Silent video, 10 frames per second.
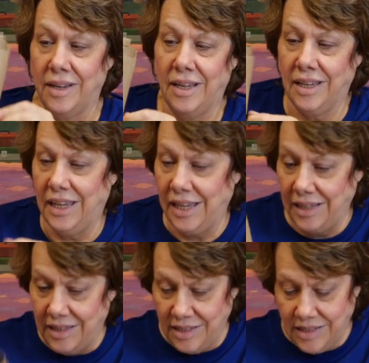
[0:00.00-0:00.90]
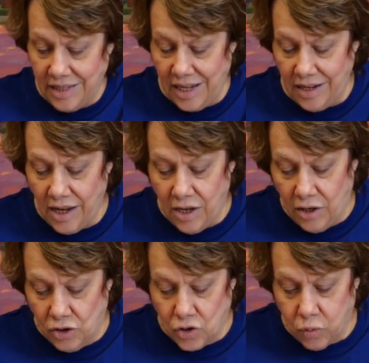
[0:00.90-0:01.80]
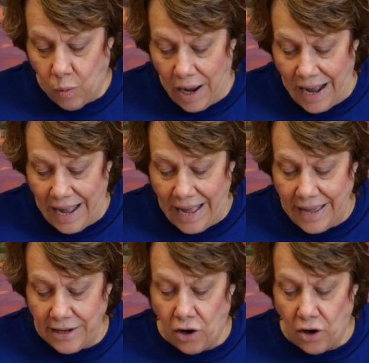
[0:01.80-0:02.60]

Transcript: Again, this said twine